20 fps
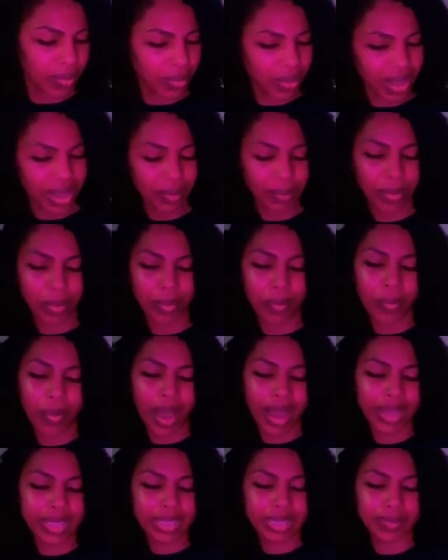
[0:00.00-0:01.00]
Wow, but
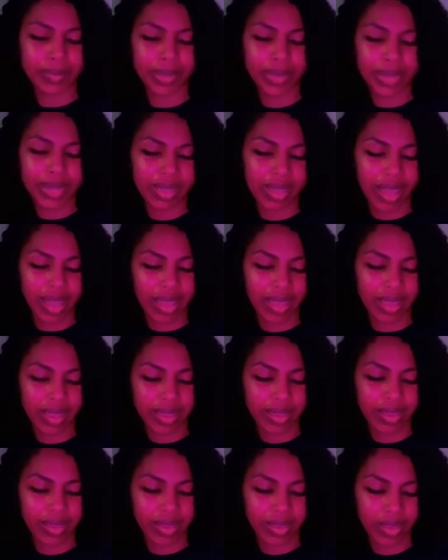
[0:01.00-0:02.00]
why, Spirit? Like,
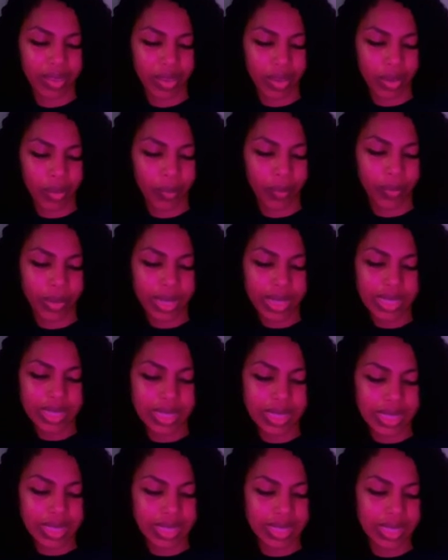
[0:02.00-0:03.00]
what is
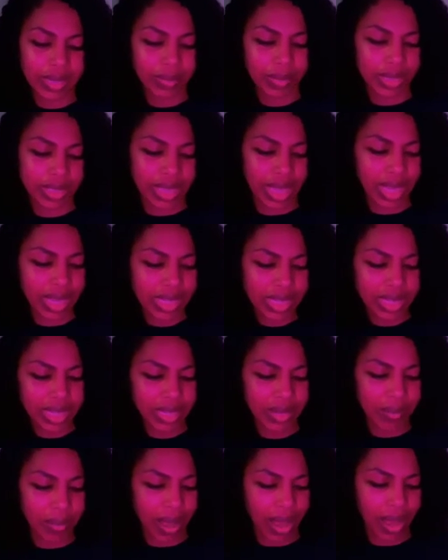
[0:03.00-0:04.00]
this intimidation
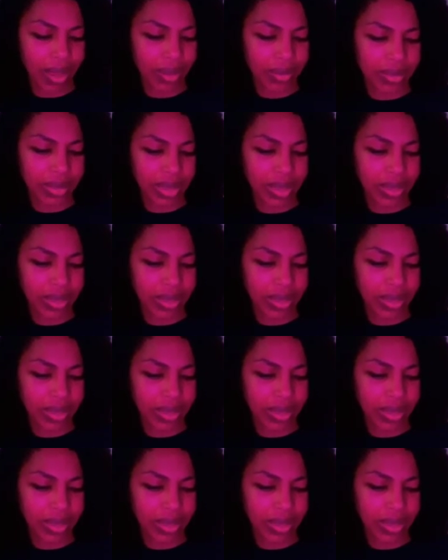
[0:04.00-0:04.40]
about?